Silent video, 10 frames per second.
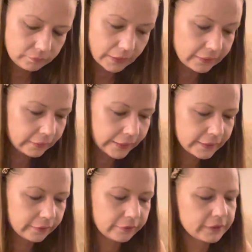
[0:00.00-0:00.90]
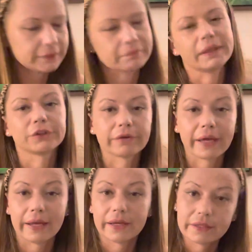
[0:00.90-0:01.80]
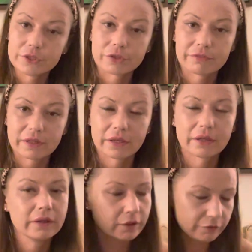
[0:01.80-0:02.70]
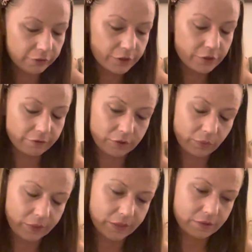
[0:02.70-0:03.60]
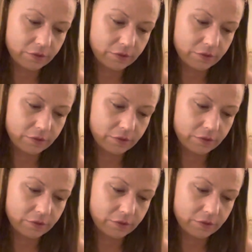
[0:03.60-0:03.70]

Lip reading: And I like that there is a major arcana in each of the, for each of the twins.